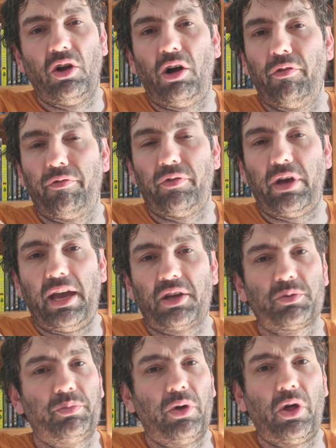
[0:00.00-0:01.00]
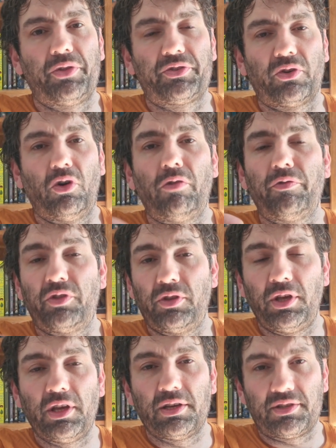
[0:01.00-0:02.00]
of experts over the
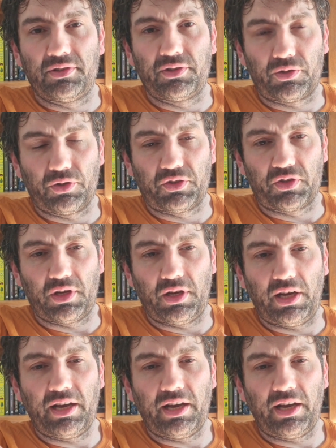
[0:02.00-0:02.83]
years discuss it.